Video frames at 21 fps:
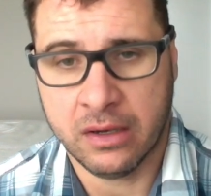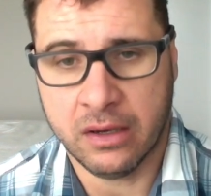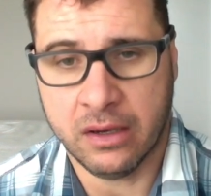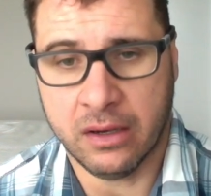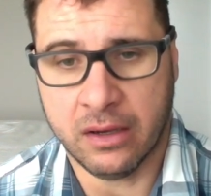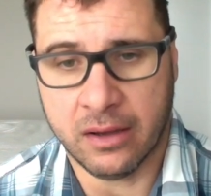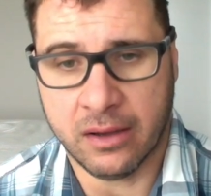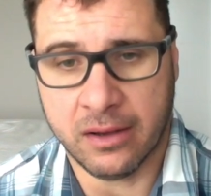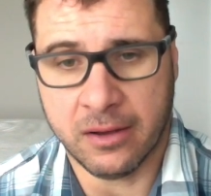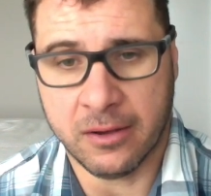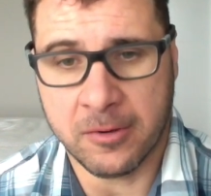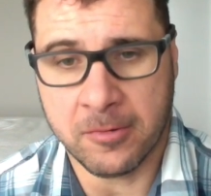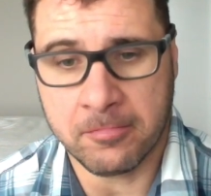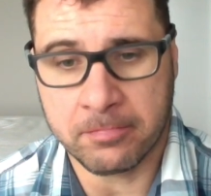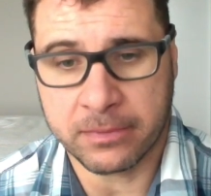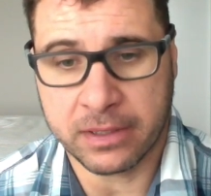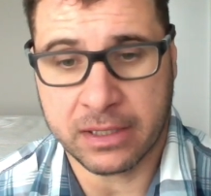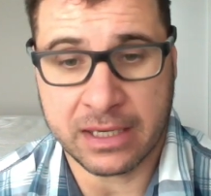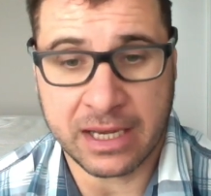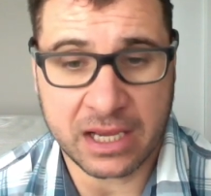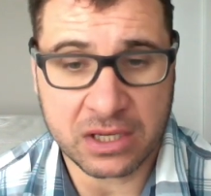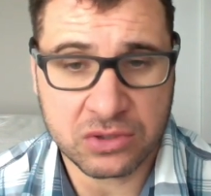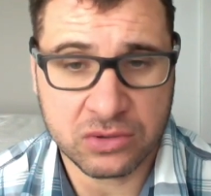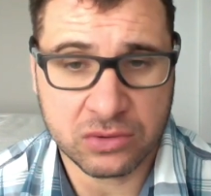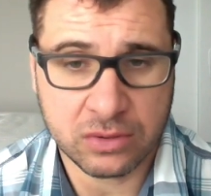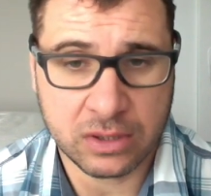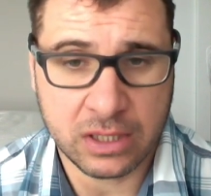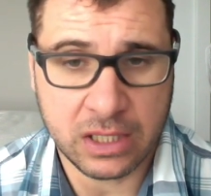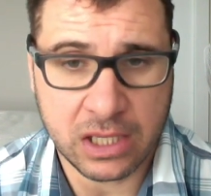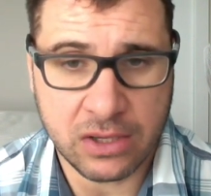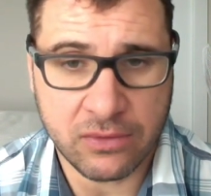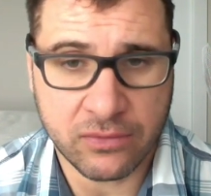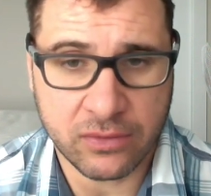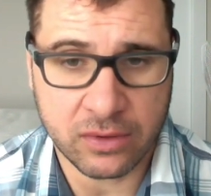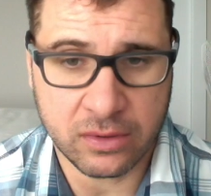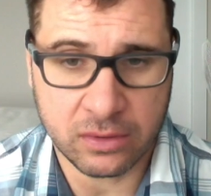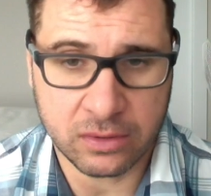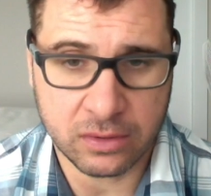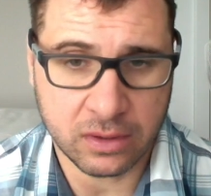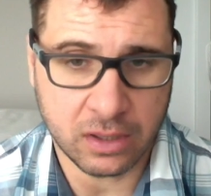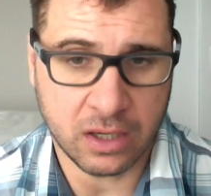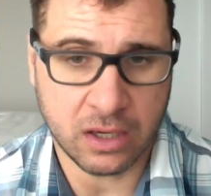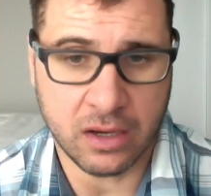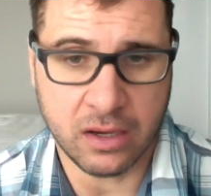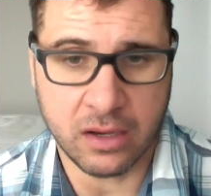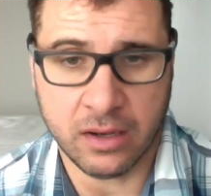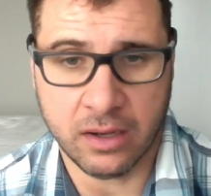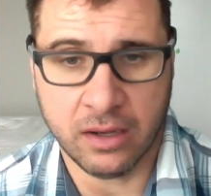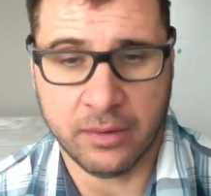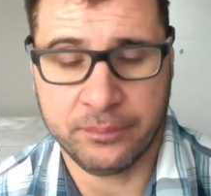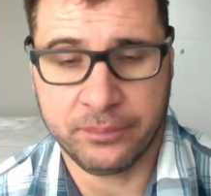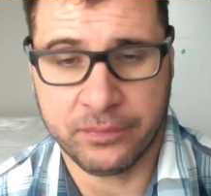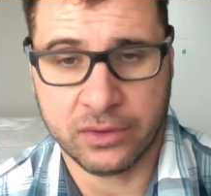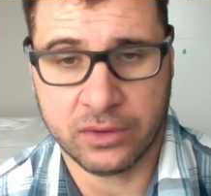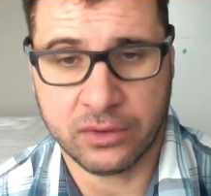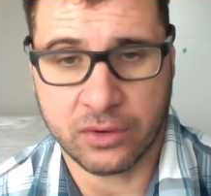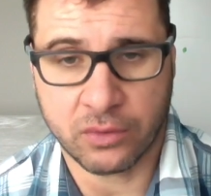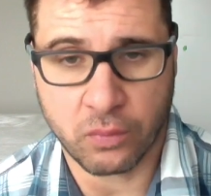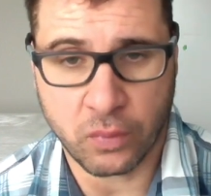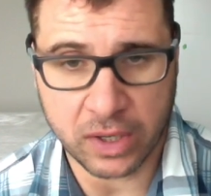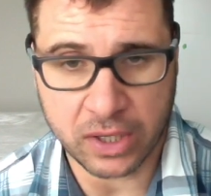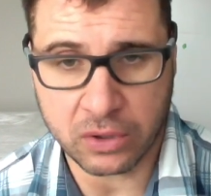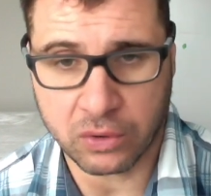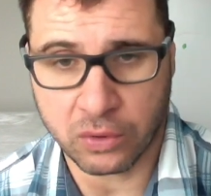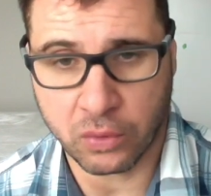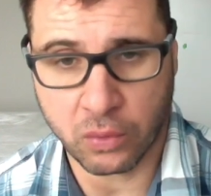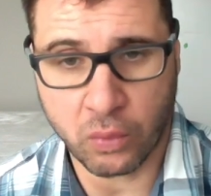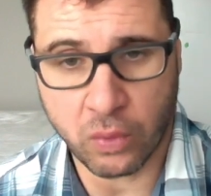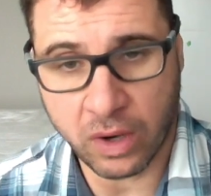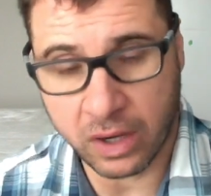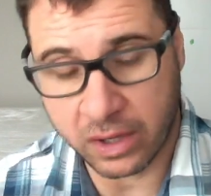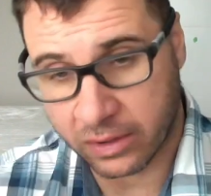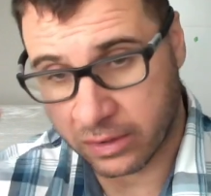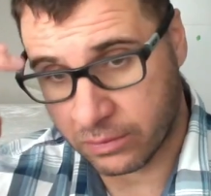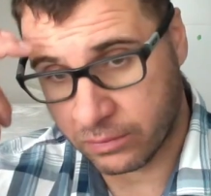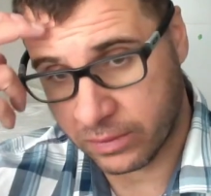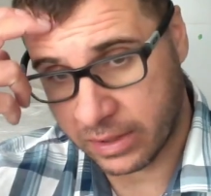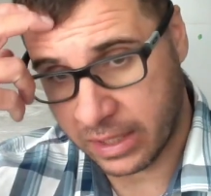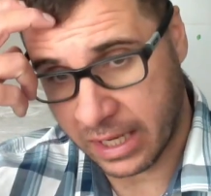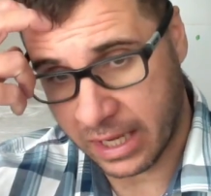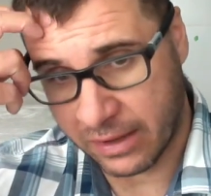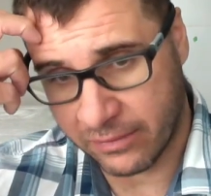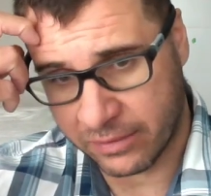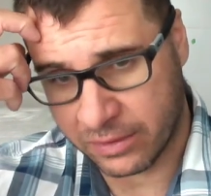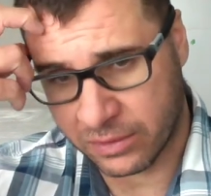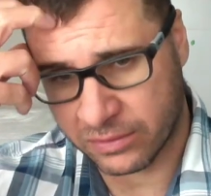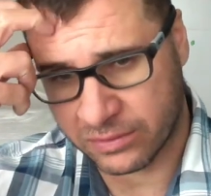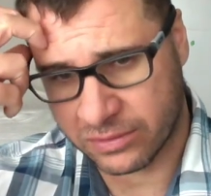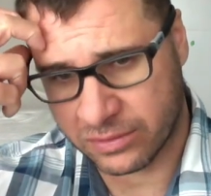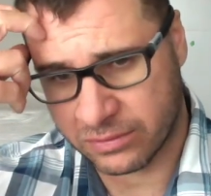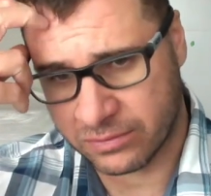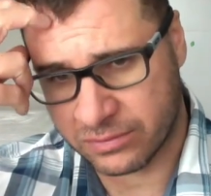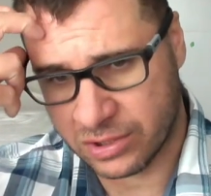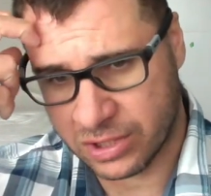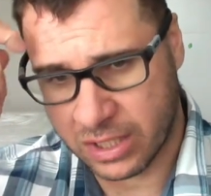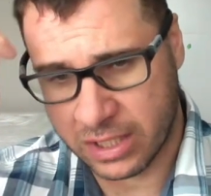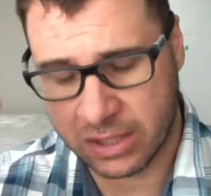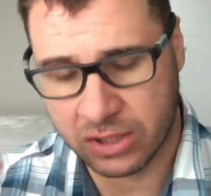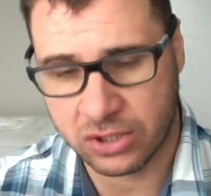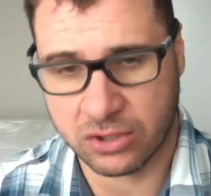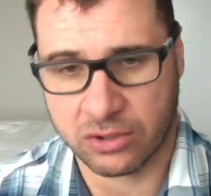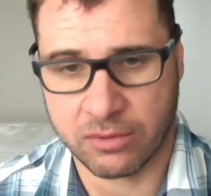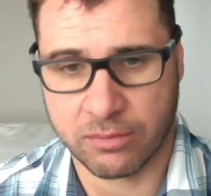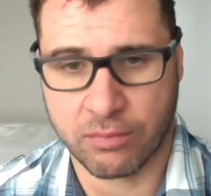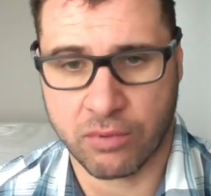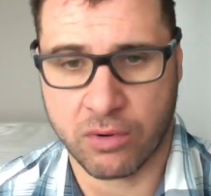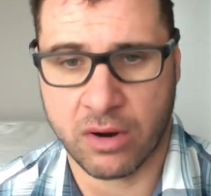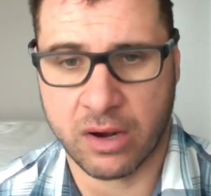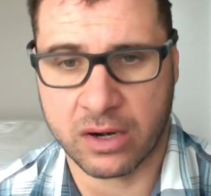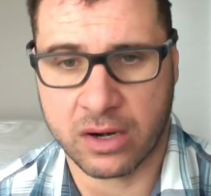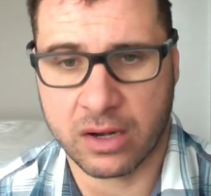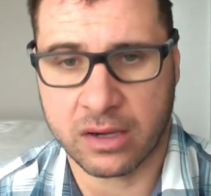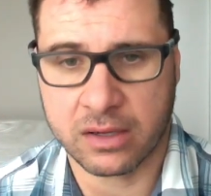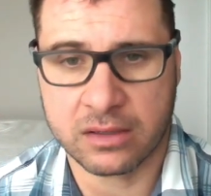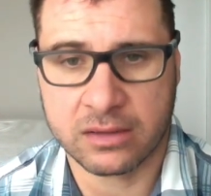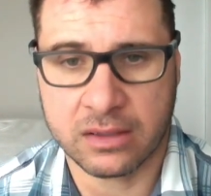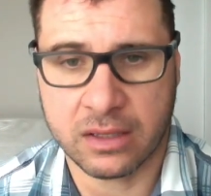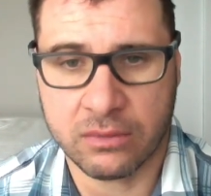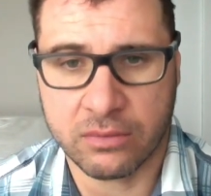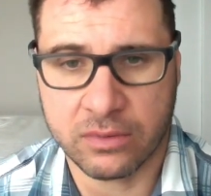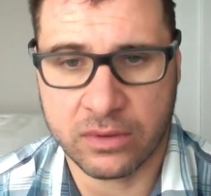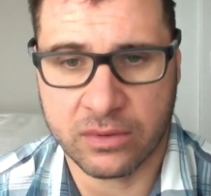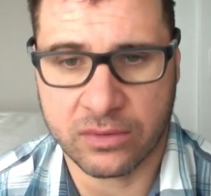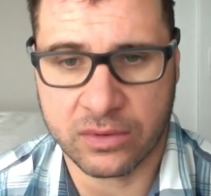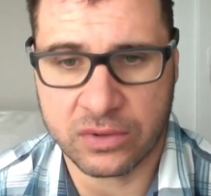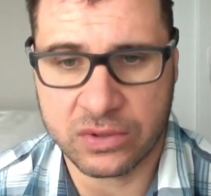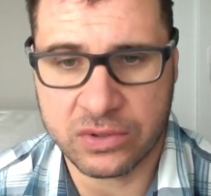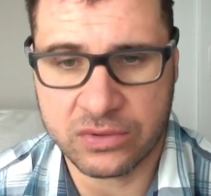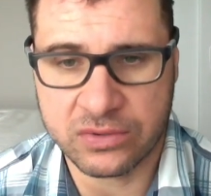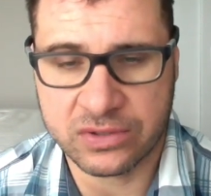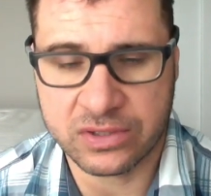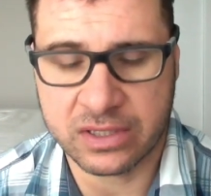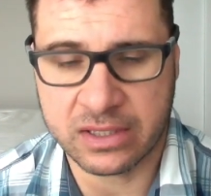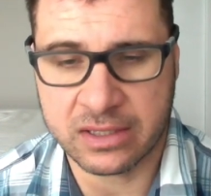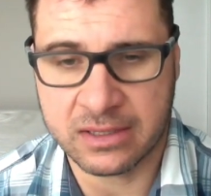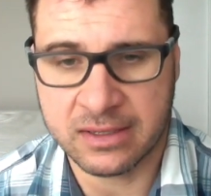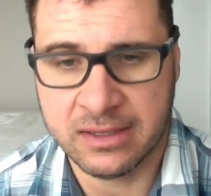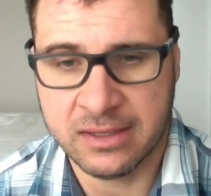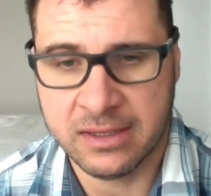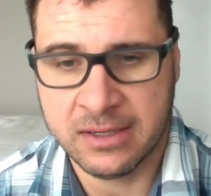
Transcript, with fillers: Um, and actually, even uh, the regular water we have, and also change our products that we were using.